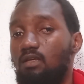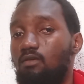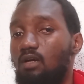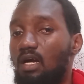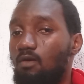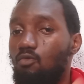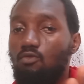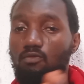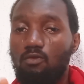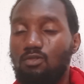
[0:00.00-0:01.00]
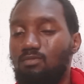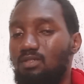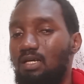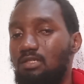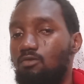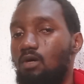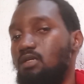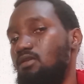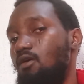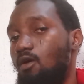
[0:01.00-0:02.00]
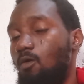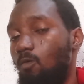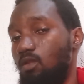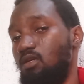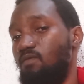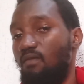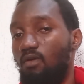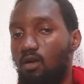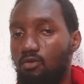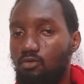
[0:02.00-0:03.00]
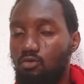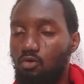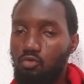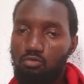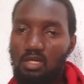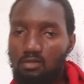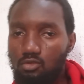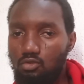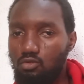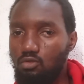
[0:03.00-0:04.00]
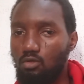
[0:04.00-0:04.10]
You can go for something as low as 1,500 euro or 2,000 euro,